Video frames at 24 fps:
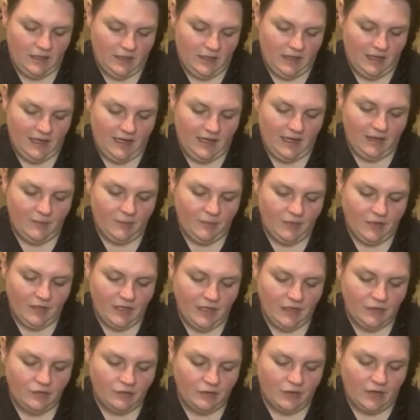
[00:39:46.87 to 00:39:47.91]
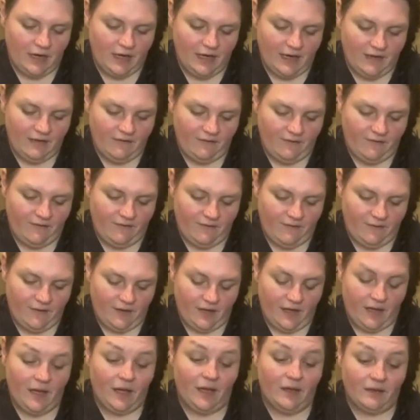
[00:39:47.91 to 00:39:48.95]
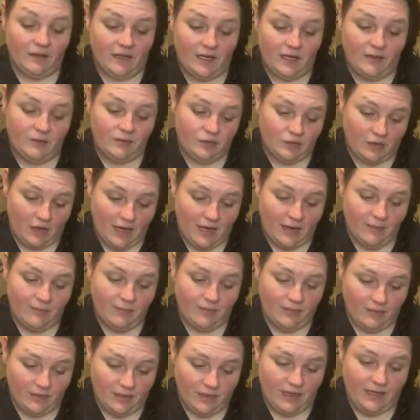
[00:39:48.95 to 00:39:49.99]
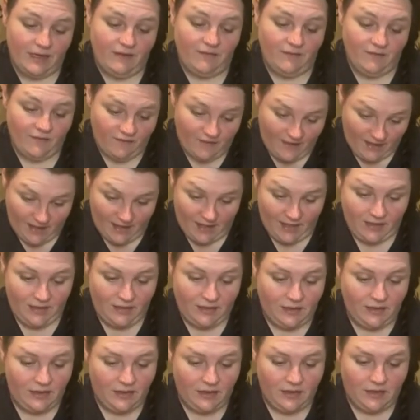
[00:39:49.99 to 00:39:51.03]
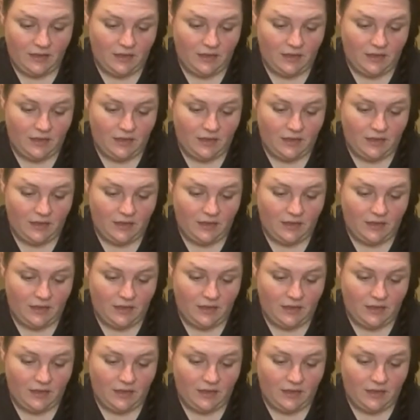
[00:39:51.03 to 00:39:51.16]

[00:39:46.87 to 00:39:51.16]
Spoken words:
And they pretty dry, they dry pretty fast.